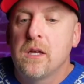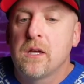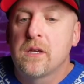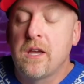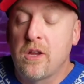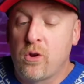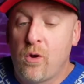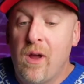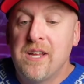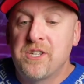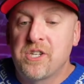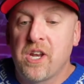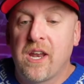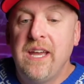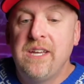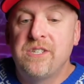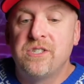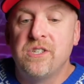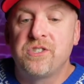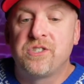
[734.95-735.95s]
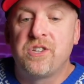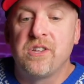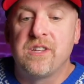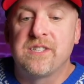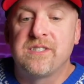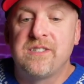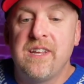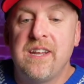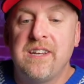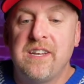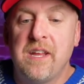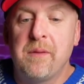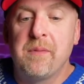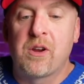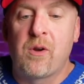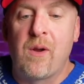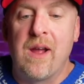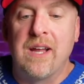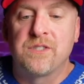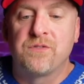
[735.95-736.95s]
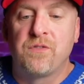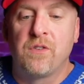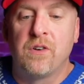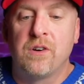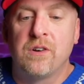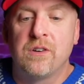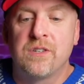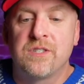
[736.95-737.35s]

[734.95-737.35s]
Congratulations to the Senate Democrats for